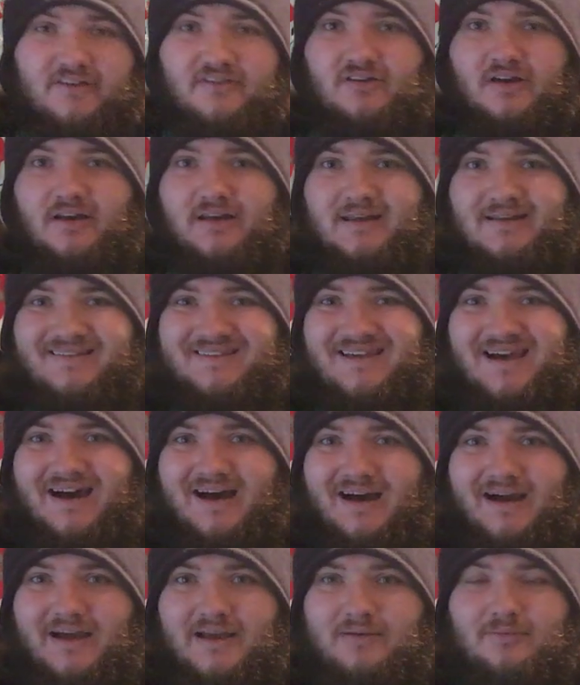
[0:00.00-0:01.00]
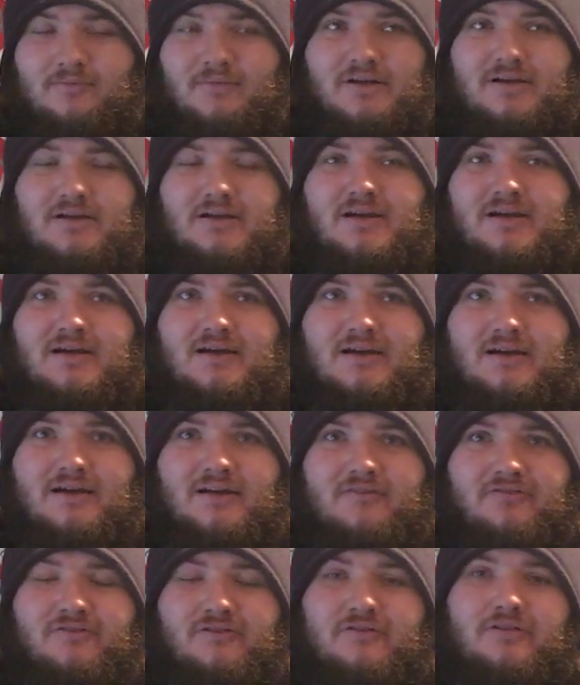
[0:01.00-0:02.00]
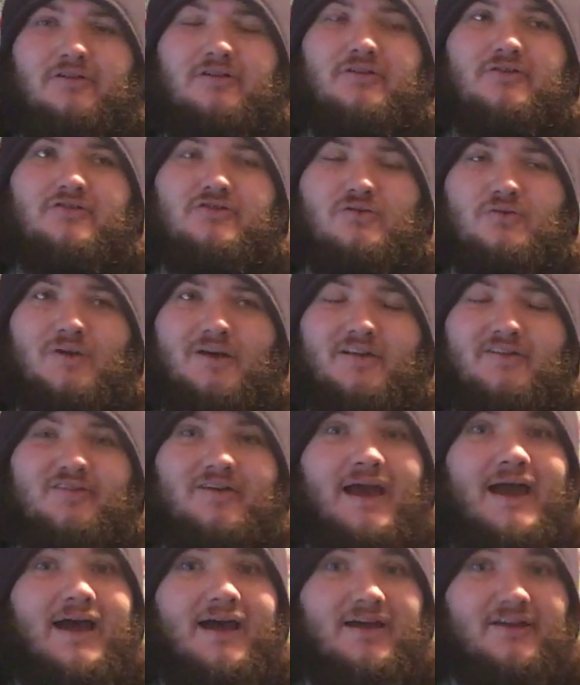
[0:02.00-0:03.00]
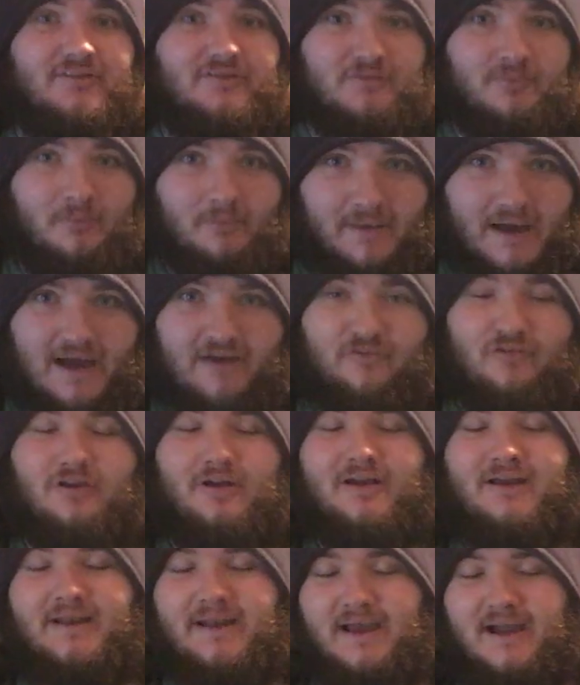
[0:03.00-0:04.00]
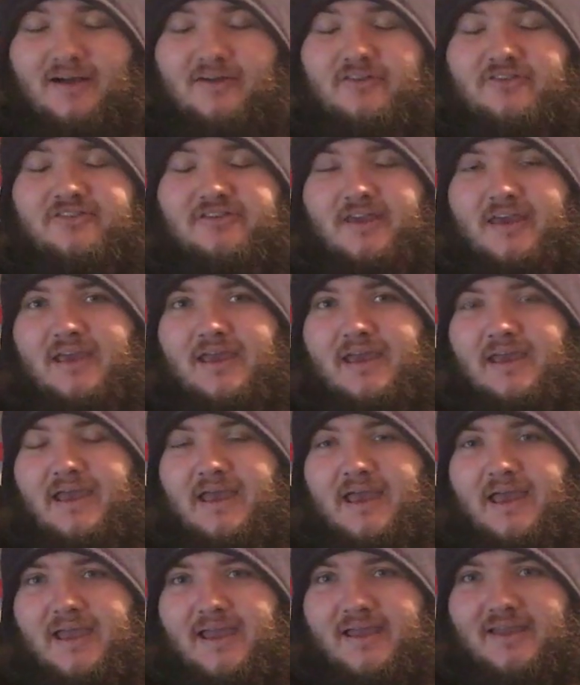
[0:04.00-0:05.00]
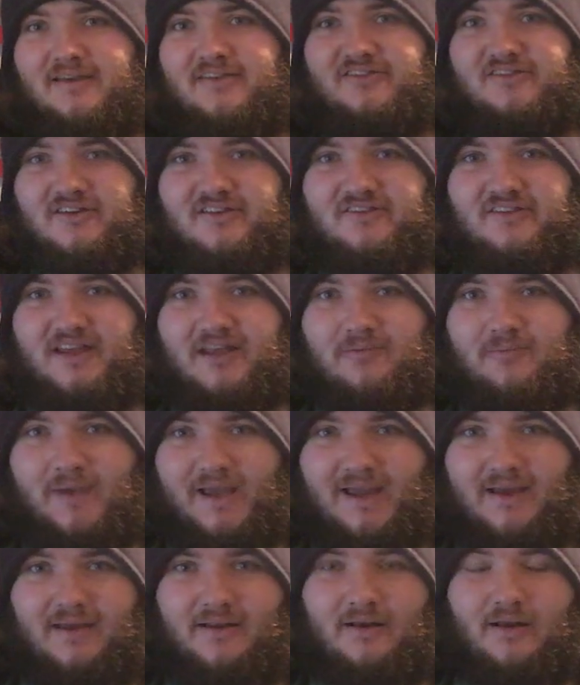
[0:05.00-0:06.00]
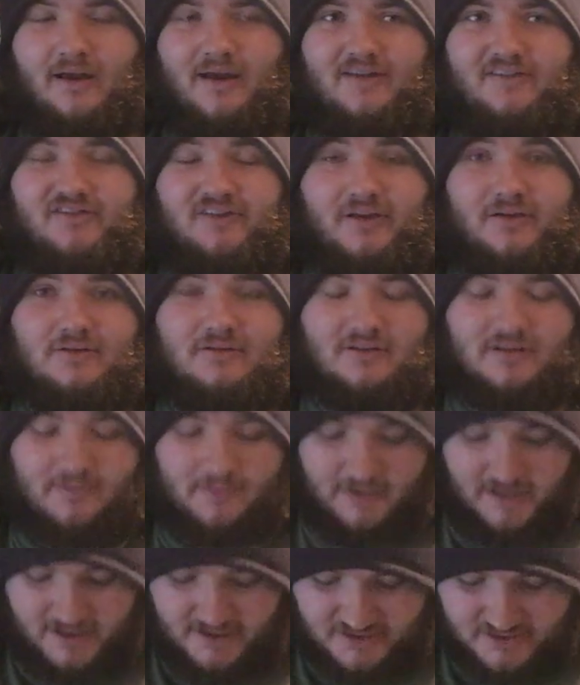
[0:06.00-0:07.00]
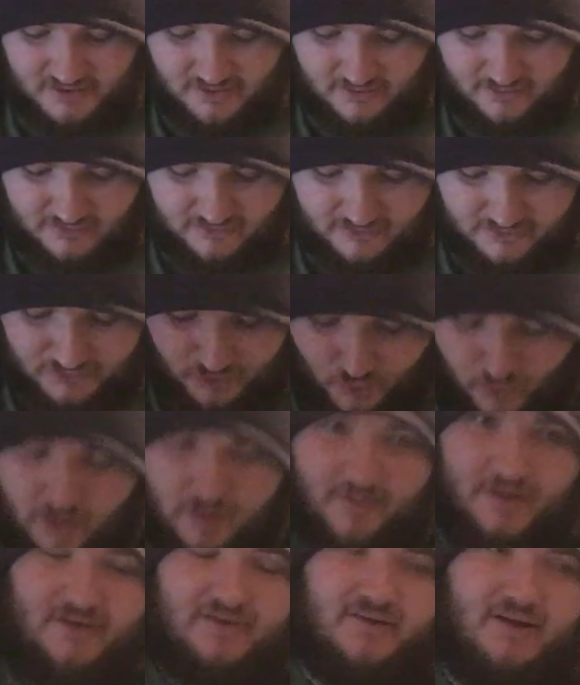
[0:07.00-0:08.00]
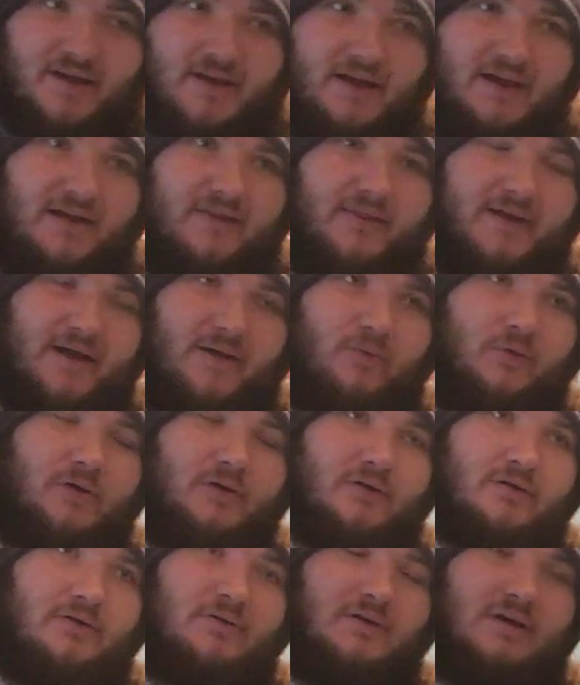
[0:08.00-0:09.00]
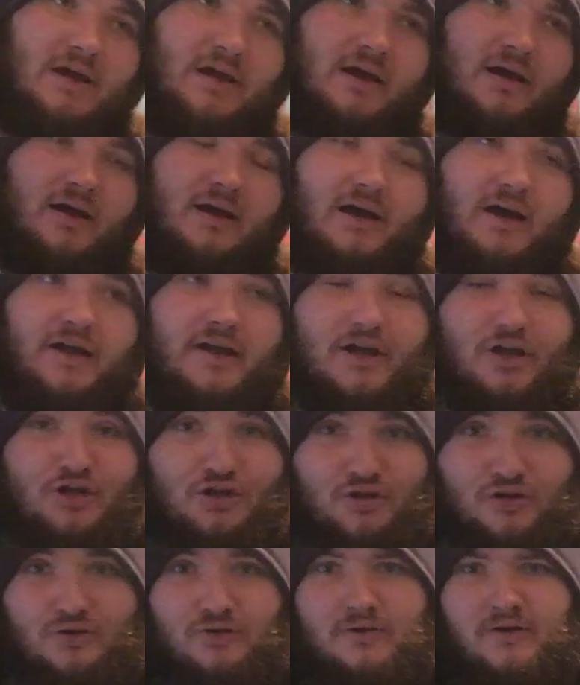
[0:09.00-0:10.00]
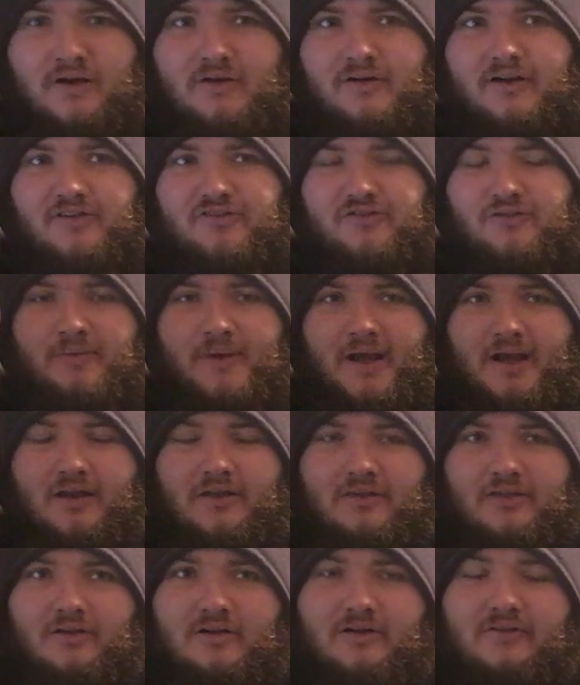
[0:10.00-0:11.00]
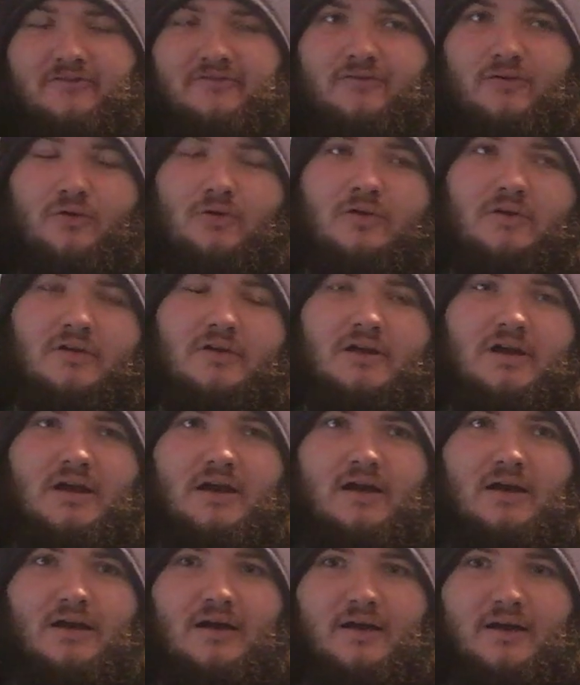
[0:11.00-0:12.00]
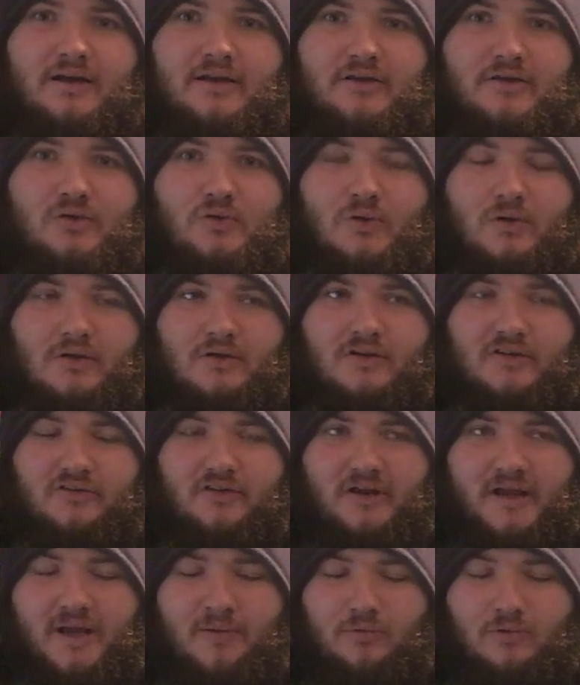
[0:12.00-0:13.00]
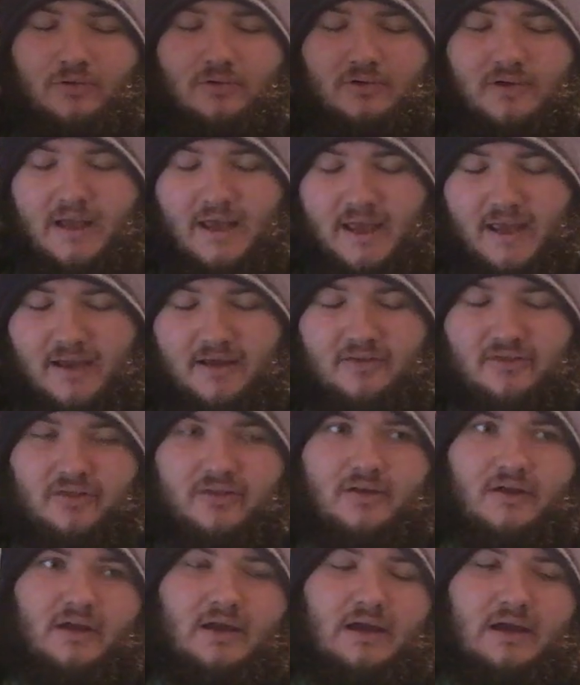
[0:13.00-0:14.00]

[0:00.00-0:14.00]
exciting time for the cruiserweights as Maverick announced a 16-man single elimination tournament that will conclude at WrestleMania 34 in New Orleans on April 8th